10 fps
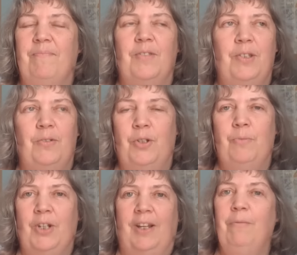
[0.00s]
YouTube
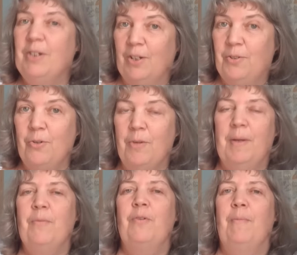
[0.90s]
channel, which I'll talk a
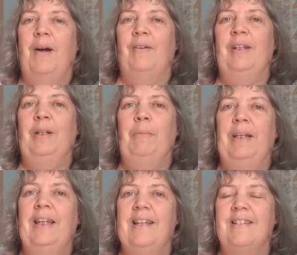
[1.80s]
bit more about a little
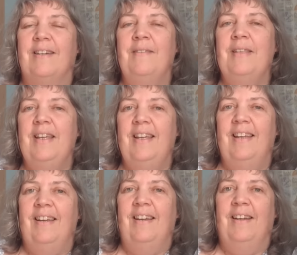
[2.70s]
bit later.
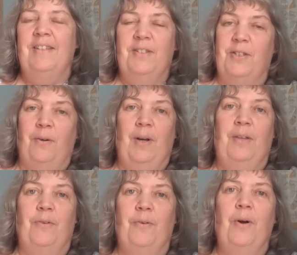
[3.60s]
So I
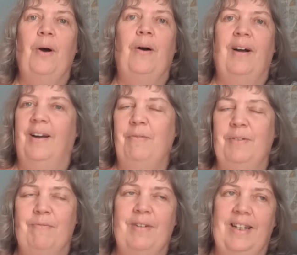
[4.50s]
thought, I
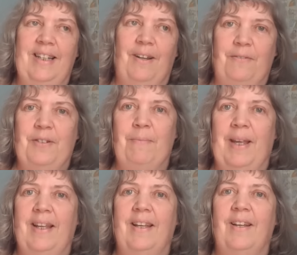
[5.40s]
would really love to
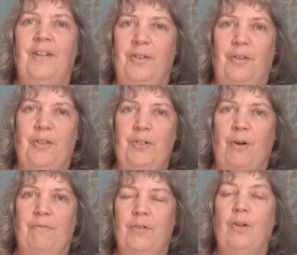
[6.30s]
make another
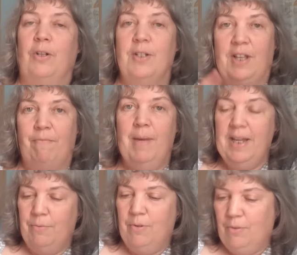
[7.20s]
Toft doll, because I've
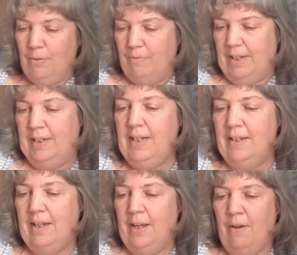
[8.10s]
made one already
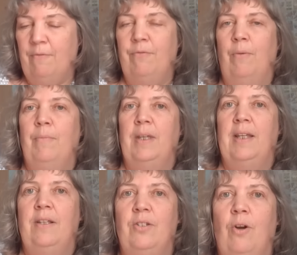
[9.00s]
from
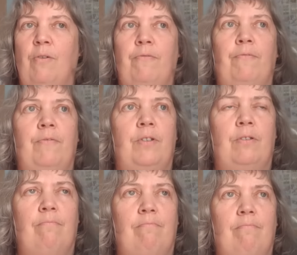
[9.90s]
the
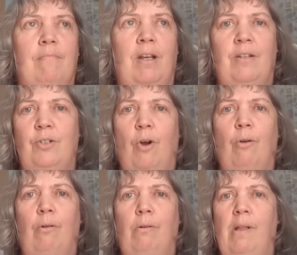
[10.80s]
Toft
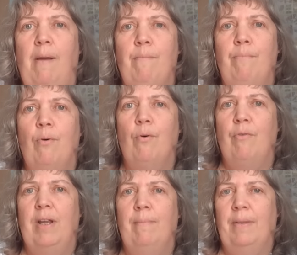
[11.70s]
Doll
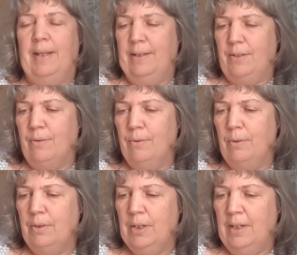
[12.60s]
Emporium, I think it's
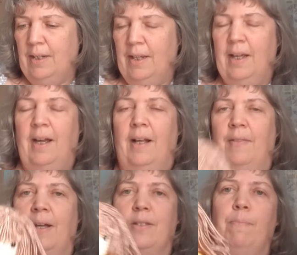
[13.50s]
called, and
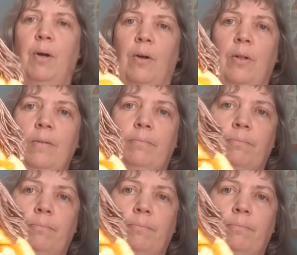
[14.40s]
that's Pearl,